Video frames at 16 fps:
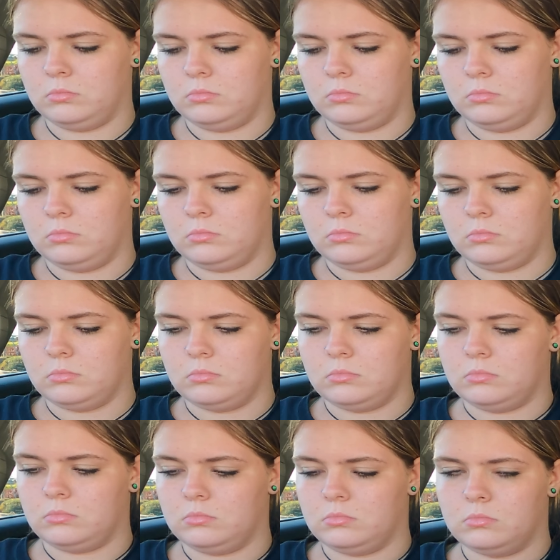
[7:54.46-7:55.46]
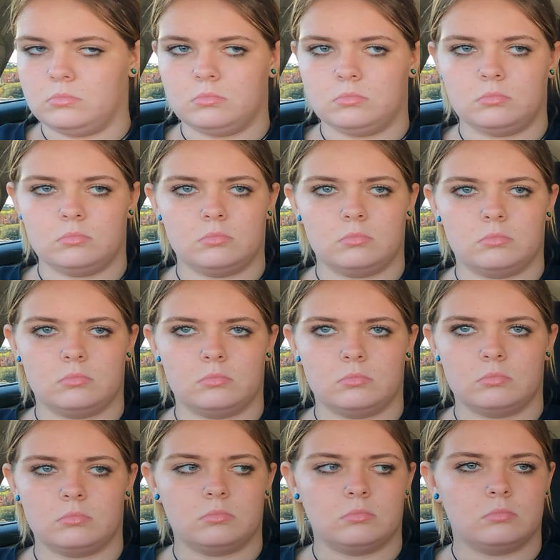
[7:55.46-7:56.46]

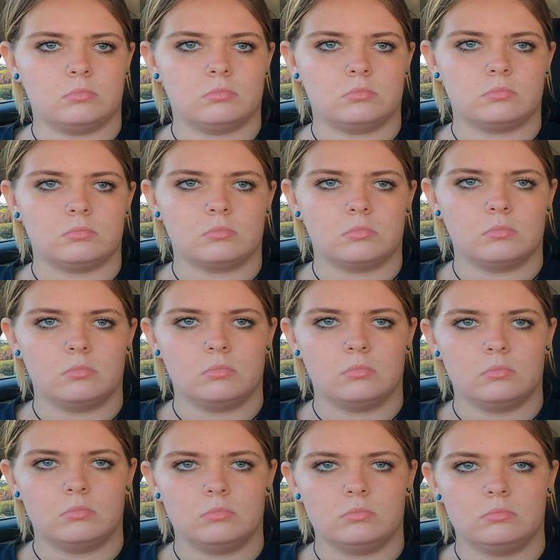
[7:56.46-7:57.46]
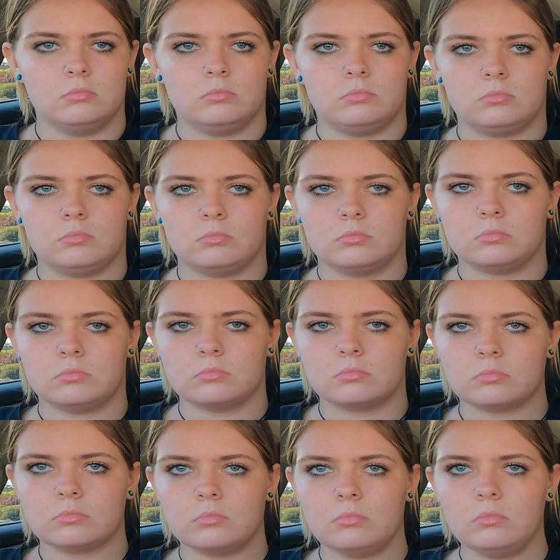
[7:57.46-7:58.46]

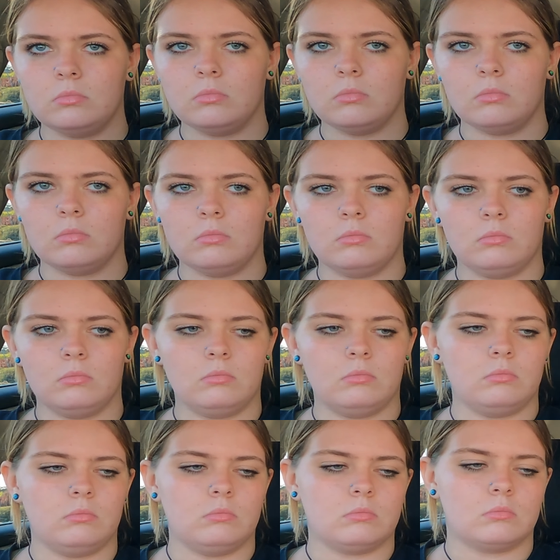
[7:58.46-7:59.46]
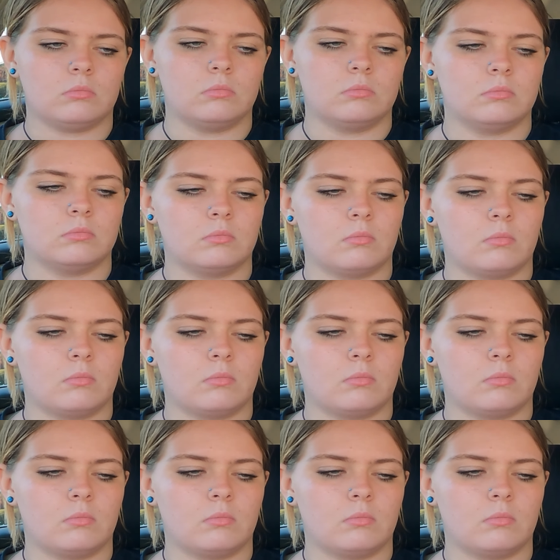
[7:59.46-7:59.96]
(not speaking)